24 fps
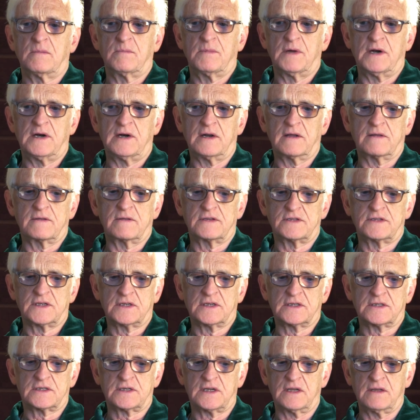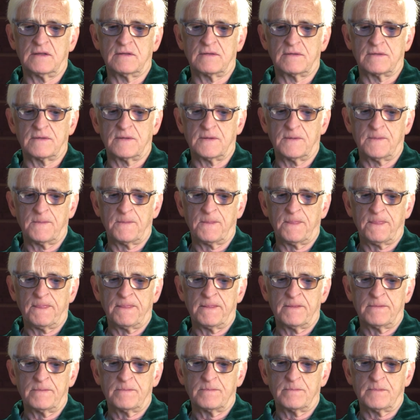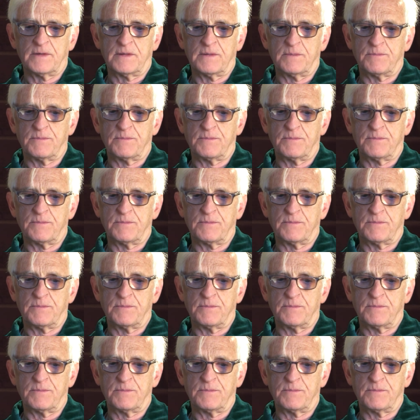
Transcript: Benedict the sixteenth. But